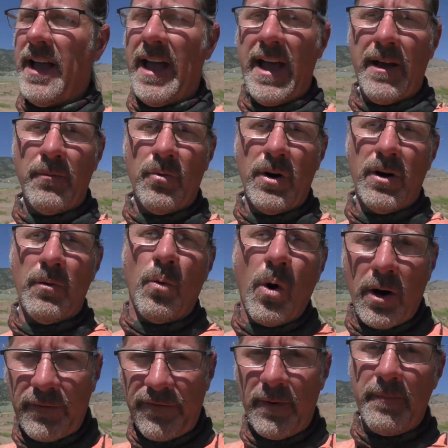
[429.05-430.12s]
and we'll
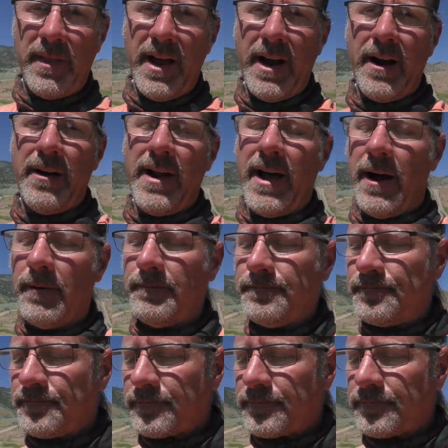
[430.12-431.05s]
work from there. Now,